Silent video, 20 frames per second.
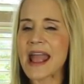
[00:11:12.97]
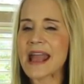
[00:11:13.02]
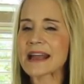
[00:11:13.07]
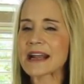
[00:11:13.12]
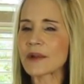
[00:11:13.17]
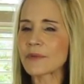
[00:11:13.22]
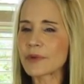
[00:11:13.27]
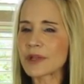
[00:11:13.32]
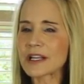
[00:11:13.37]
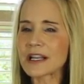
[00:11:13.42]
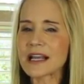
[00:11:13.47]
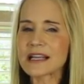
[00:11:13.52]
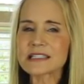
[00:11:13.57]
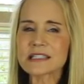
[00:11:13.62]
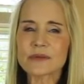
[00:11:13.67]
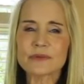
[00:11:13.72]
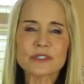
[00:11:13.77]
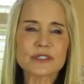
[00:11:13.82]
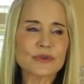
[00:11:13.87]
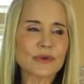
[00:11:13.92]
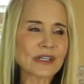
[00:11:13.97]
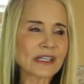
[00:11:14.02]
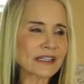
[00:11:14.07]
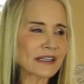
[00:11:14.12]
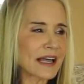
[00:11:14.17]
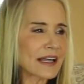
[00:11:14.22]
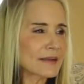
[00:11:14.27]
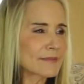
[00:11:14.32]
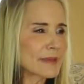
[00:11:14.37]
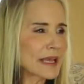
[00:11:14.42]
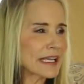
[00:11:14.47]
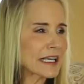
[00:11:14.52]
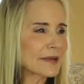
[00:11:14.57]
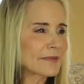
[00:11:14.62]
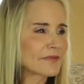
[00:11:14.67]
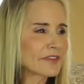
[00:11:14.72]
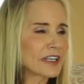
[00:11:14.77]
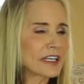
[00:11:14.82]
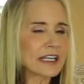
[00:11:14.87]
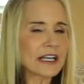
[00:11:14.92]
and I realized I was doing a lot of
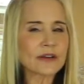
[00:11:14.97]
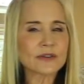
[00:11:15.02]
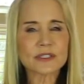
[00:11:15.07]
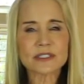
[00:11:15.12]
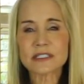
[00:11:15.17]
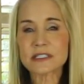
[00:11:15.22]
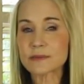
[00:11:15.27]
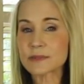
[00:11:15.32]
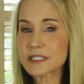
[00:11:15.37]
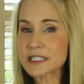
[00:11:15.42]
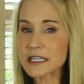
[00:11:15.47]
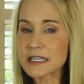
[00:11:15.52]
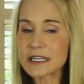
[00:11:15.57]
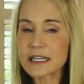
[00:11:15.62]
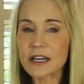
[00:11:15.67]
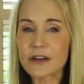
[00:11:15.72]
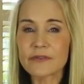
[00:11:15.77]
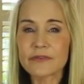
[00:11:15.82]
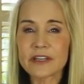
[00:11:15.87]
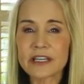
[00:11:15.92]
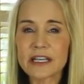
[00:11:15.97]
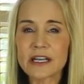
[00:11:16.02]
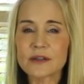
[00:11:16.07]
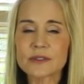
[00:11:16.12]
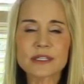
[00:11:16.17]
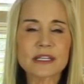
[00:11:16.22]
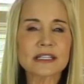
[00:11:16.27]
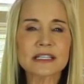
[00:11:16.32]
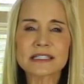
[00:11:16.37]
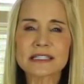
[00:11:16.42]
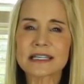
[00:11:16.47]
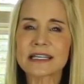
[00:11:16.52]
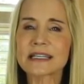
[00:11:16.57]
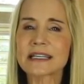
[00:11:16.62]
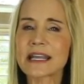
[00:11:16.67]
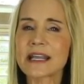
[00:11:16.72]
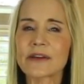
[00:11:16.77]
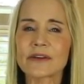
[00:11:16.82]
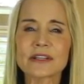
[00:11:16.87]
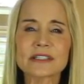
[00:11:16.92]
makeup videos and some skincare videos, and this
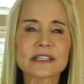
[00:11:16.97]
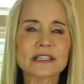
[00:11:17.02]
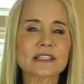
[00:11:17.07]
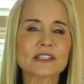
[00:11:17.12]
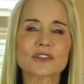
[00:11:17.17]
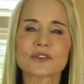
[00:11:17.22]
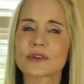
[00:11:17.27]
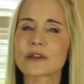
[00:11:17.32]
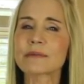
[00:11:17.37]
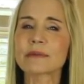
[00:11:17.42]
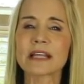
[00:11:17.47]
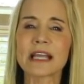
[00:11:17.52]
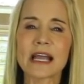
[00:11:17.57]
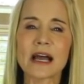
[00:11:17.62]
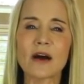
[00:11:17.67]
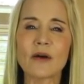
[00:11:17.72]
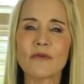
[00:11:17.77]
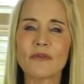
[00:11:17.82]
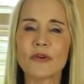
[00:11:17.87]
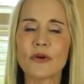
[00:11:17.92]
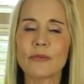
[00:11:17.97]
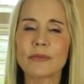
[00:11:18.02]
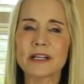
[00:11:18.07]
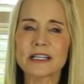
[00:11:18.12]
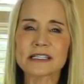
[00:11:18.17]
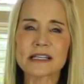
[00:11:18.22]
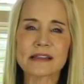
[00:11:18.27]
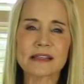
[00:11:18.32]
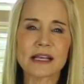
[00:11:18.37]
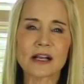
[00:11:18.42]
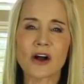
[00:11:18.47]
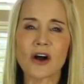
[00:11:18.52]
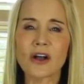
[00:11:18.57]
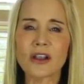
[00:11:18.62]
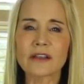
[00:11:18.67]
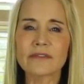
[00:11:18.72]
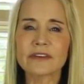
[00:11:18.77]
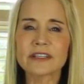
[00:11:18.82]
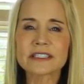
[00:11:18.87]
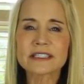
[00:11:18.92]
skincare is extremely helpful because I think
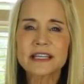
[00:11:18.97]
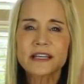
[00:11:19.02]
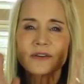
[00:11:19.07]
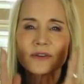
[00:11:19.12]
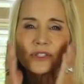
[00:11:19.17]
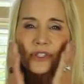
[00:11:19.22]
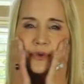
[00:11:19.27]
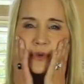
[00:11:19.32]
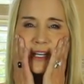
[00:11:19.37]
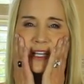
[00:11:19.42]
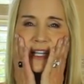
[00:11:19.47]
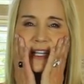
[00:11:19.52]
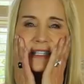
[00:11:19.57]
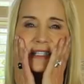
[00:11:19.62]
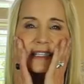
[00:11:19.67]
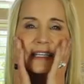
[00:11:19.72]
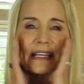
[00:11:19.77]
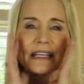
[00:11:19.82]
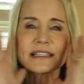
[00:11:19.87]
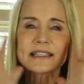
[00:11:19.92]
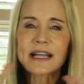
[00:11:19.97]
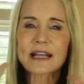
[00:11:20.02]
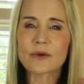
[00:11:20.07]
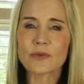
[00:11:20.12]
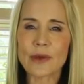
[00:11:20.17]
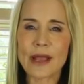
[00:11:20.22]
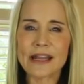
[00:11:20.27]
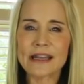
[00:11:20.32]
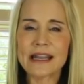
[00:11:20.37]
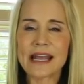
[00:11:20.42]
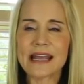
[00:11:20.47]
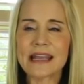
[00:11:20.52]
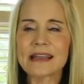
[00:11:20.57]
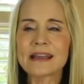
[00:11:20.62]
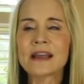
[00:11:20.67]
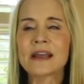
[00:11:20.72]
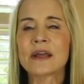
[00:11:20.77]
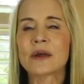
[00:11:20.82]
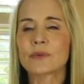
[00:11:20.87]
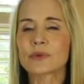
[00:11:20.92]
all of us that are doing these things like
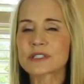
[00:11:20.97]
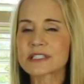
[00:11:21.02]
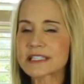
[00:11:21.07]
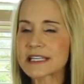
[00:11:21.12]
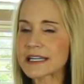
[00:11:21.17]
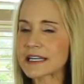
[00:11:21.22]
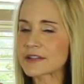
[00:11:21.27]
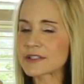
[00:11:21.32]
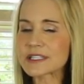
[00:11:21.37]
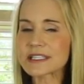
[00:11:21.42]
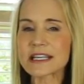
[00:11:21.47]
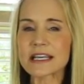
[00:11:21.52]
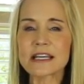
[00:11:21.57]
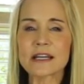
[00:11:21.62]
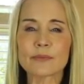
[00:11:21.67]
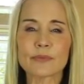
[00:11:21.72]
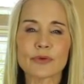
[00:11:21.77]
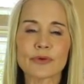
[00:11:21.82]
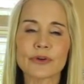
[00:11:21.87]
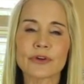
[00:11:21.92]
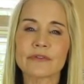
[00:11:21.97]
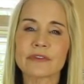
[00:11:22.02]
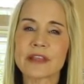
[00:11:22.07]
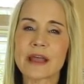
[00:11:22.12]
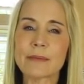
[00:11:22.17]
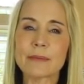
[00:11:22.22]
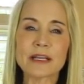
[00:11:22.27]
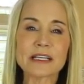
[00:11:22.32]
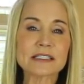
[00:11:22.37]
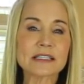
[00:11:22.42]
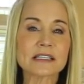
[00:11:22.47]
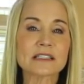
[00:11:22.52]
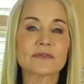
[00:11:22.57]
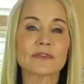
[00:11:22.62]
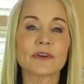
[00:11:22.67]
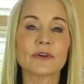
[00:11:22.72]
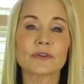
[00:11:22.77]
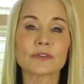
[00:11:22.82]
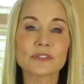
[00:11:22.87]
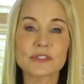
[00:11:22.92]
Retin-A, we're seeing our skin improve, and that makes us
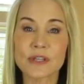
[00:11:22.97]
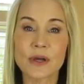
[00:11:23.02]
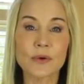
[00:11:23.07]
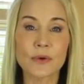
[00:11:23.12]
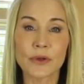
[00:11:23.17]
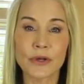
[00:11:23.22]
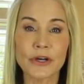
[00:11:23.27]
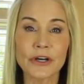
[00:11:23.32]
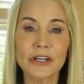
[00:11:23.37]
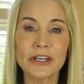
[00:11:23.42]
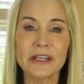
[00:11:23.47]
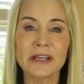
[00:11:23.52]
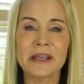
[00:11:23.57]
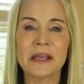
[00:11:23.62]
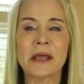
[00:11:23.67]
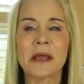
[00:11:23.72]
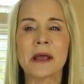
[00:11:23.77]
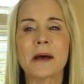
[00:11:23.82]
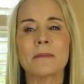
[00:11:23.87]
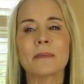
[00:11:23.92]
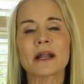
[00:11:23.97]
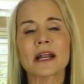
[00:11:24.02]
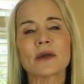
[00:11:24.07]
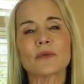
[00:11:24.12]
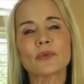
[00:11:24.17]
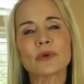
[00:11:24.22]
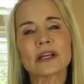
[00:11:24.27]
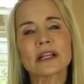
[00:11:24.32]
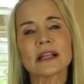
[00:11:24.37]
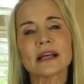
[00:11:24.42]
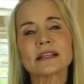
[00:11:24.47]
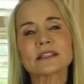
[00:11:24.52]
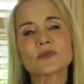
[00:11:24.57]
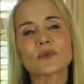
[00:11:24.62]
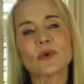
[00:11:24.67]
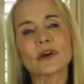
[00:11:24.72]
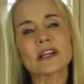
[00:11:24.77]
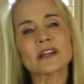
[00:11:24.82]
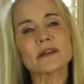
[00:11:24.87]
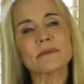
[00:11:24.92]
feel so good. But I
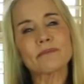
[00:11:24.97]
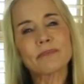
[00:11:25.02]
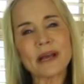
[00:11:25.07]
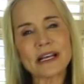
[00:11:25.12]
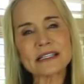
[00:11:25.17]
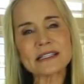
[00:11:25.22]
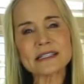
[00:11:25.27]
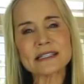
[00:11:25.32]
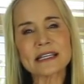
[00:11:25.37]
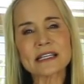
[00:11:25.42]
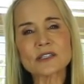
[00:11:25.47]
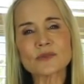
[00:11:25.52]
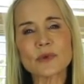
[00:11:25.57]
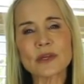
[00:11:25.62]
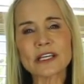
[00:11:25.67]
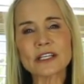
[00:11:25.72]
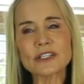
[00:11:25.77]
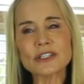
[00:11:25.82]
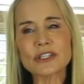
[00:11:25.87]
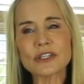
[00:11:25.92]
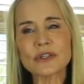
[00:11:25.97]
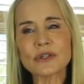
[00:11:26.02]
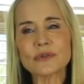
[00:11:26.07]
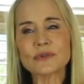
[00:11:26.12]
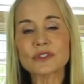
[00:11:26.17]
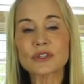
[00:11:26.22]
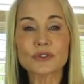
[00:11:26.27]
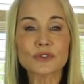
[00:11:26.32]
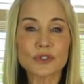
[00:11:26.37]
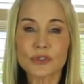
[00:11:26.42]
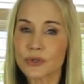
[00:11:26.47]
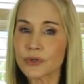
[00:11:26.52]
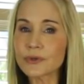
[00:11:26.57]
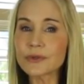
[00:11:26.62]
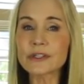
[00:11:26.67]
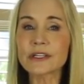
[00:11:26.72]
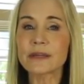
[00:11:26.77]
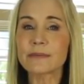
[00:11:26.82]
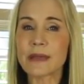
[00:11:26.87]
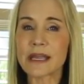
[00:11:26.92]
realized one of the best things we can do to
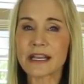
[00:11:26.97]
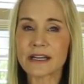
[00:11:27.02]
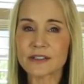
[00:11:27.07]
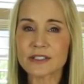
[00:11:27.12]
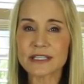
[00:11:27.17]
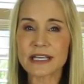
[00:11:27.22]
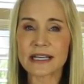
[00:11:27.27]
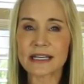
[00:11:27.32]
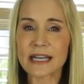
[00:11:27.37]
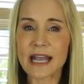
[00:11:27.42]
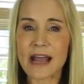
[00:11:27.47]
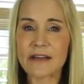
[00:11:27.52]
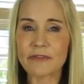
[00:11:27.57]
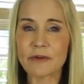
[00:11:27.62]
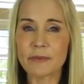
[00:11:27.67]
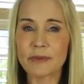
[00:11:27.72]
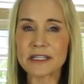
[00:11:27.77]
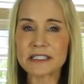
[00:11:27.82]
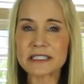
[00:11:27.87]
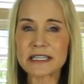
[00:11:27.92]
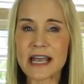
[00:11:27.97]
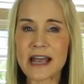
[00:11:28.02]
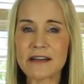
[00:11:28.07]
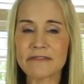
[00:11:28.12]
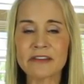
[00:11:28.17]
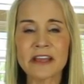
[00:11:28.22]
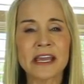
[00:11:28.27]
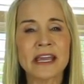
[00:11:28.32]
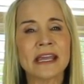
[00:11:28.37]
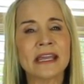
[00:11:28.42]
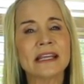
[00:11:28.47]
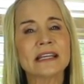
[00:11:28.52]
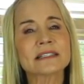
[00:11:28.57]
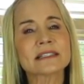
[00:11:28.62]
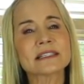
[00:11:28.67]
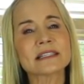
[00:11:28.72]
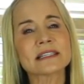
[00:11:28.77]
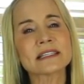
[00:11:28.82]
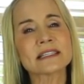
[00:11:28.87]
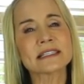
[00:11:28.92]
truly make our second half our best half
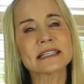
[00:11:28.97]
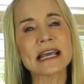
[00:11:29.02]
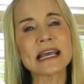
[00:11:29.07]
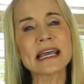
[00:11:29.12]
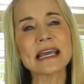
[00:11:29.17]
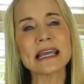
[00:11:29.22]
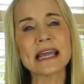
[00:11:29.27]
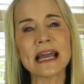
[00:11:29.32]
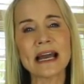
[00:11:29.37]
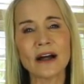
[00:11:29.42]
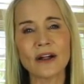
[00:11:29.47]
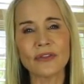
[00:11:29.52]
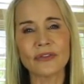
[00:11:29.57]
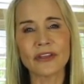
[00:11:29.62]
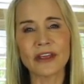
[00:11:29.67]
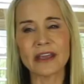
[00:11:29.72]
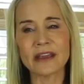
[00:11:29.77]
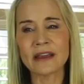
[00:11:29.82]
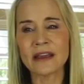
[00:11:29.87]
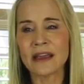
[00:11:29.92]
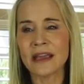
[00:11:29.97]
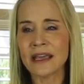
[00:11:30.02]
is to stay healthy.